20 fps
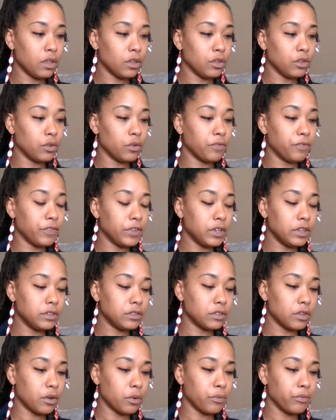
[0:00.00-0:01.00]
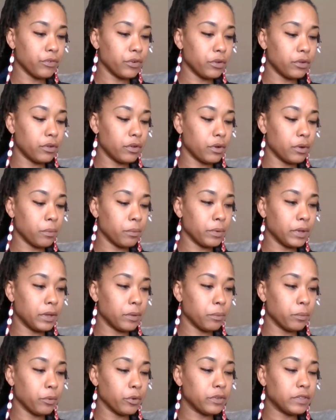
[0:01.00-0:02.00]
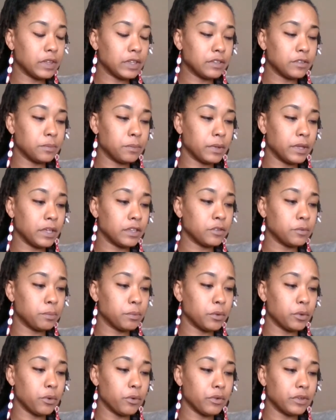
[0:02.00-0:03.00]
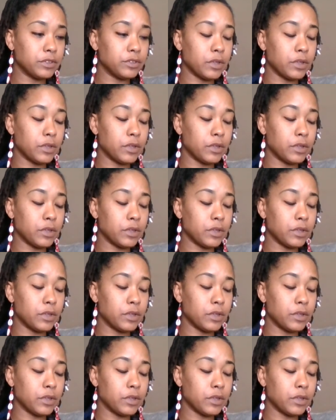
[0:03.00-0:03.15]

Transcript: Your feelings are real and worth exploring.